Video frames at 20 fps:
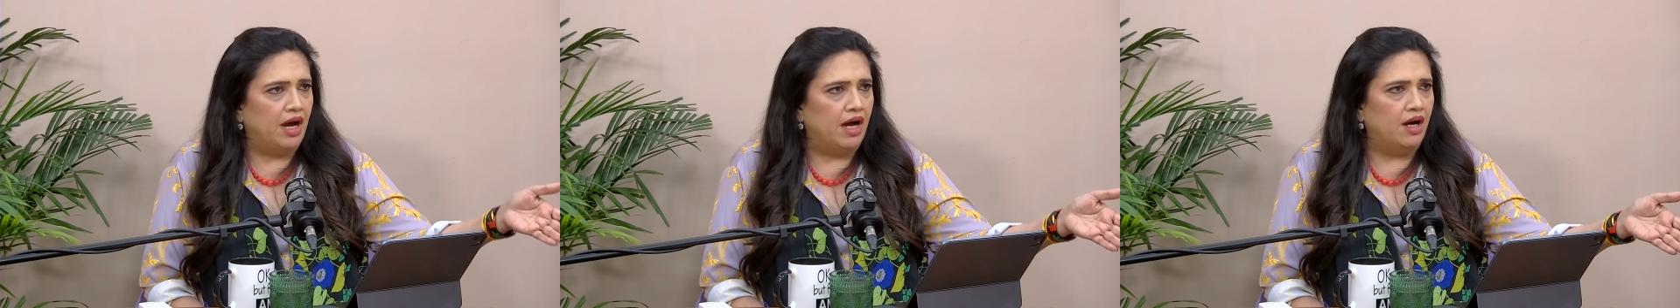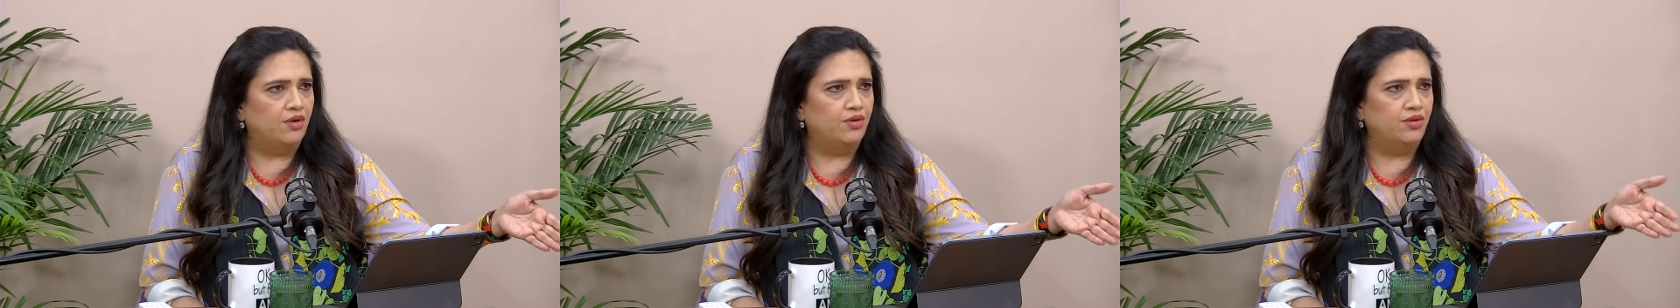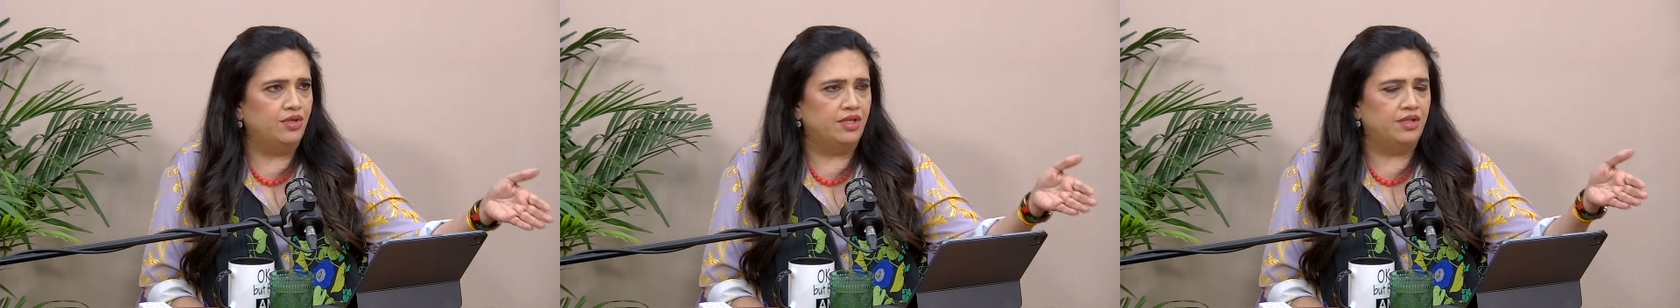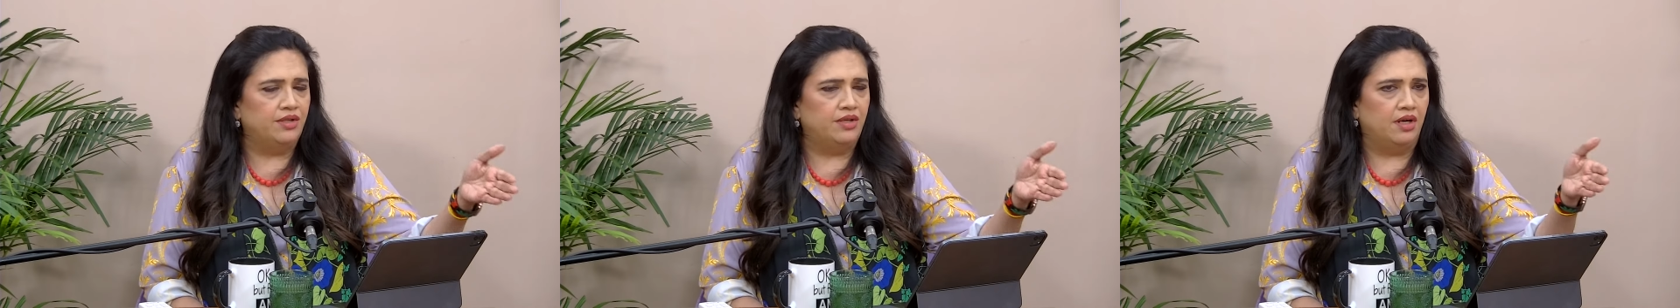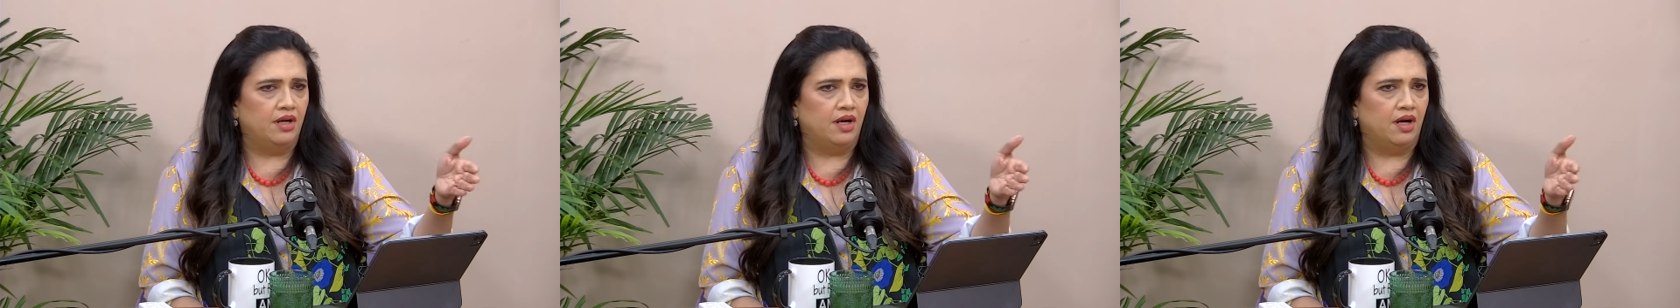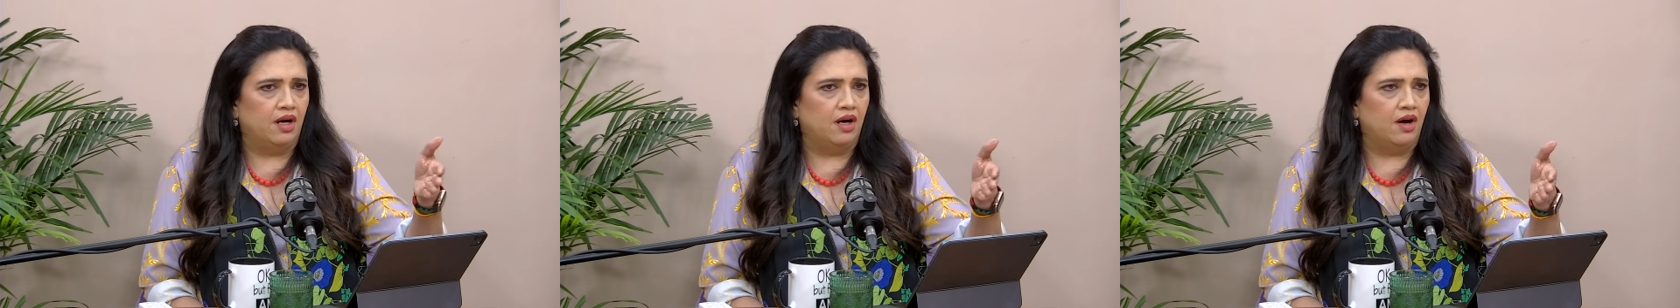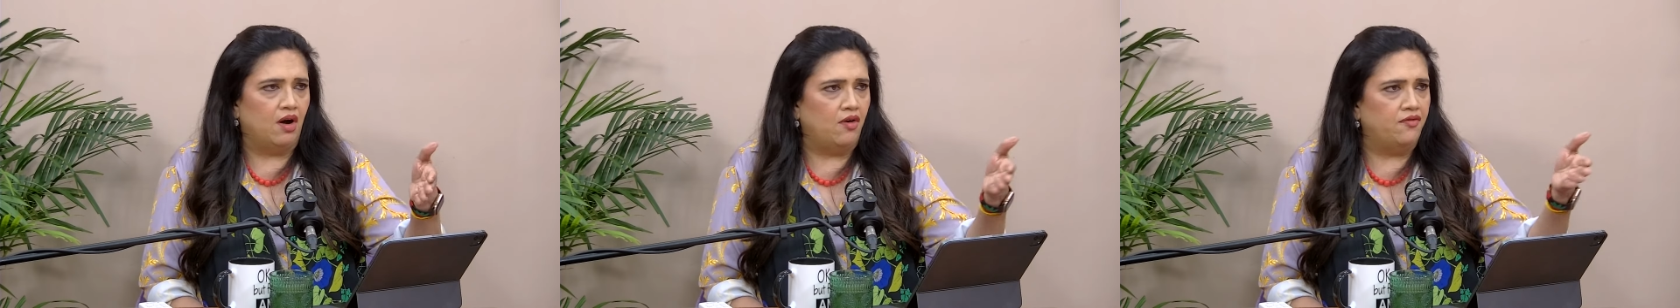out
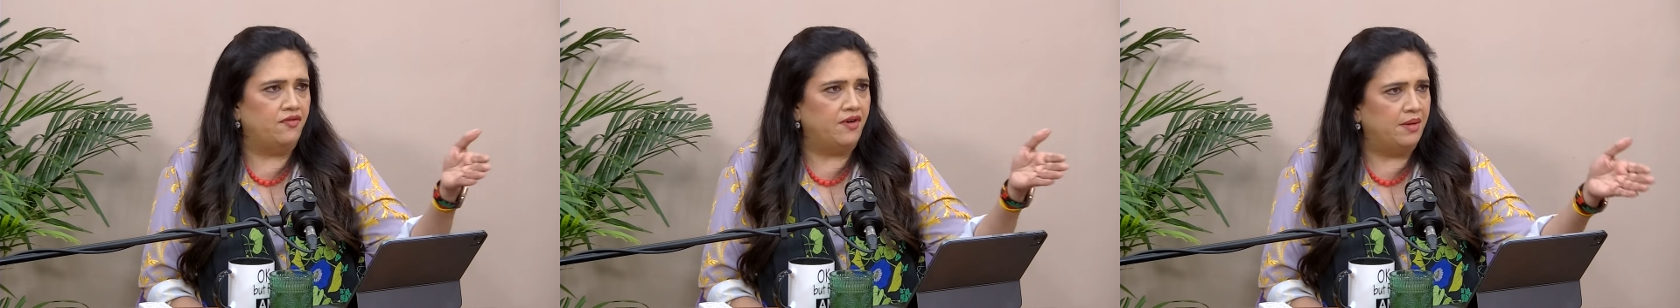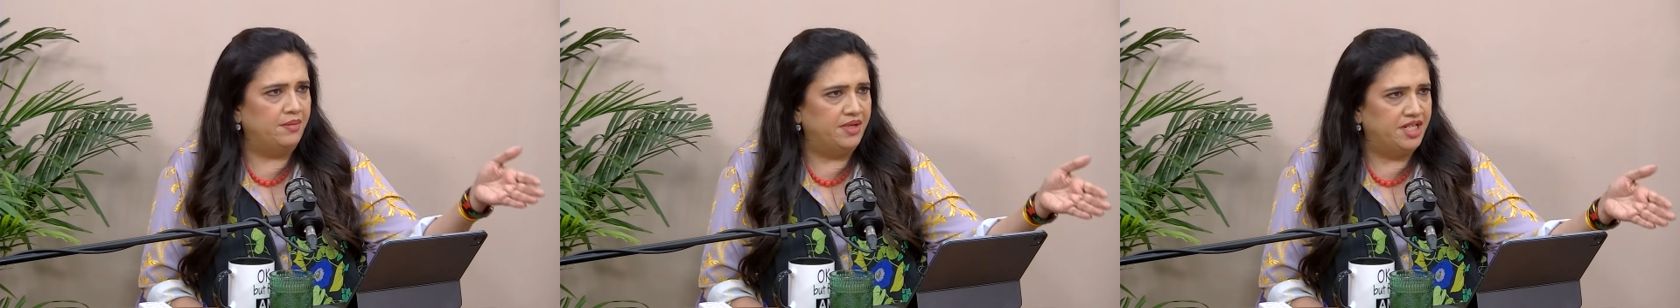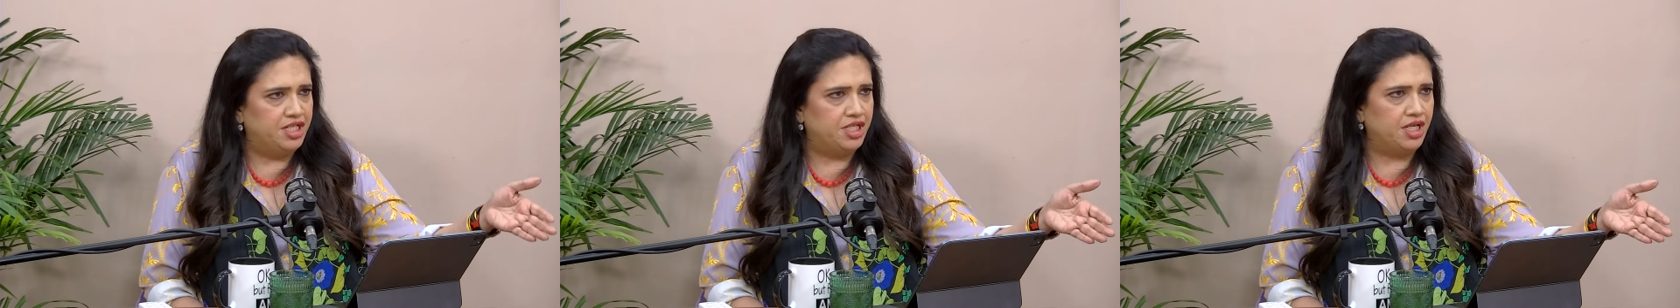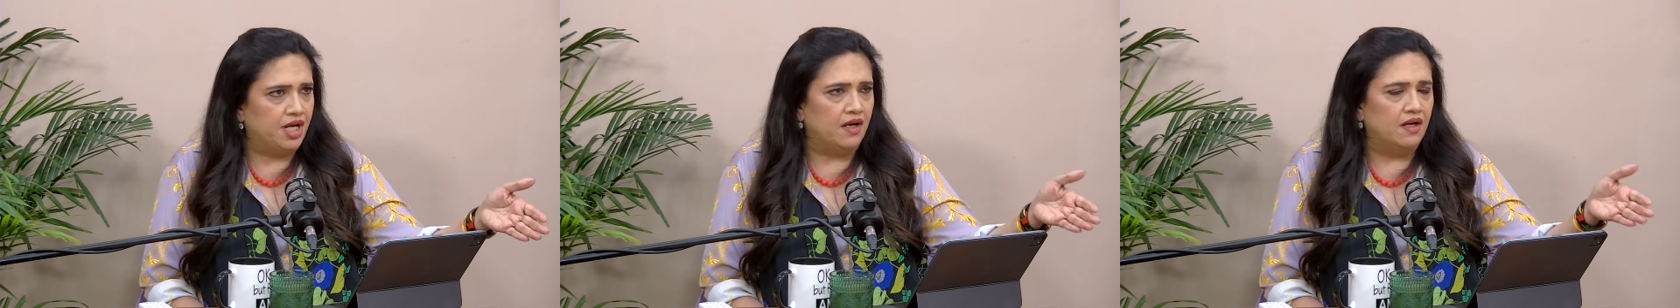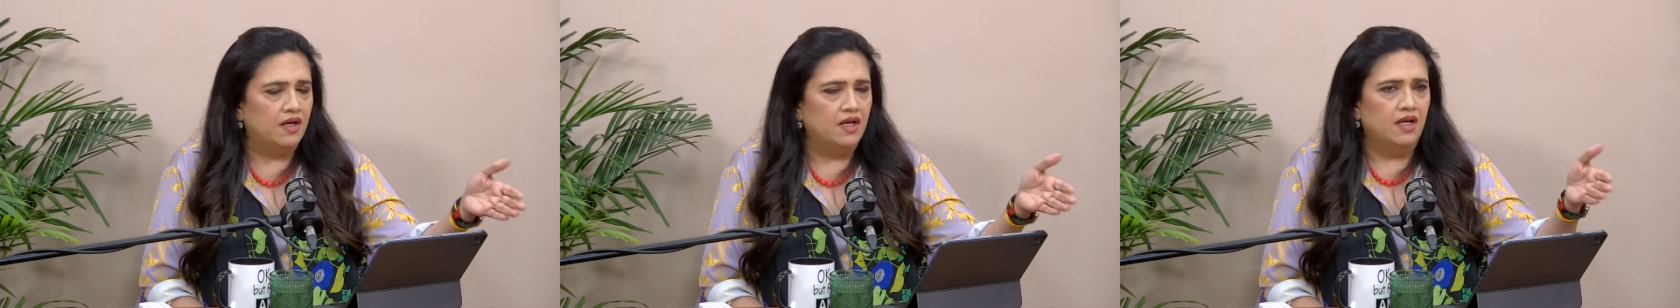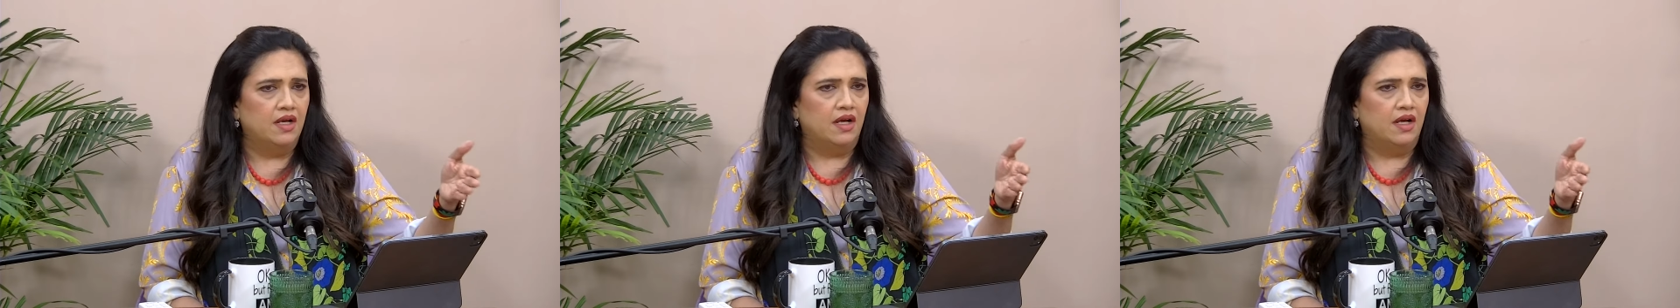uh, of Amit Shah.